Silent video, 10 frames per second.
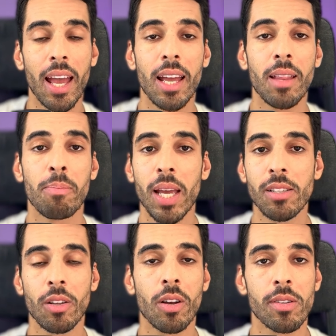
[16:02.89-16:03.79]
And
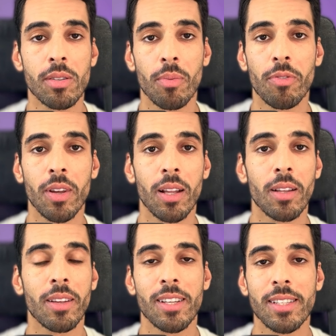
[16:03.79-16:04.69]
based on the custom
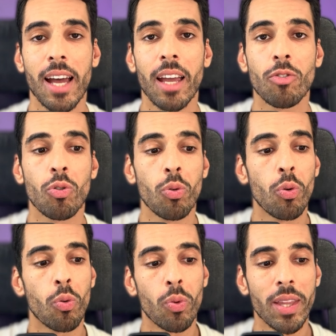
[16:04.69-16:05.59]
field, decide
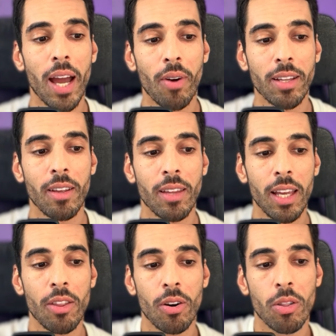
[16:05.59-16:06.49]
to redirect
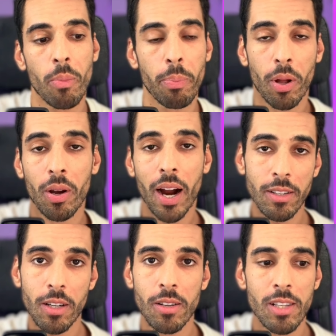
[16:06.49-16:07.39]
it either in the blog
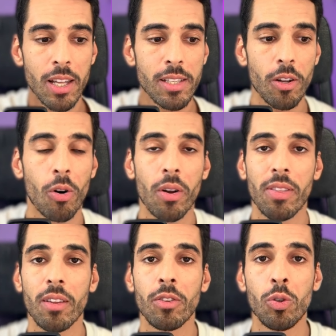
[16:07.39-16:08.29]
articles list or
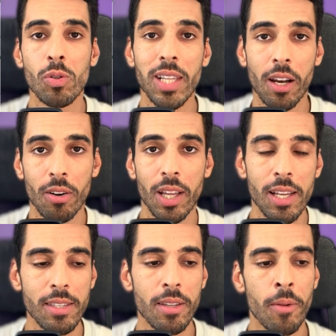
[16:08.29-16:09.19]
in the newsletter
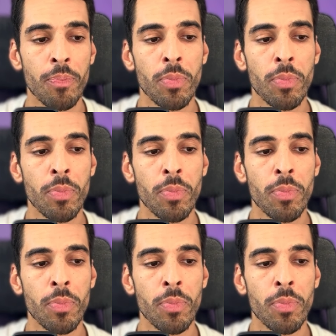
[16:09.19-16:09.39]
list.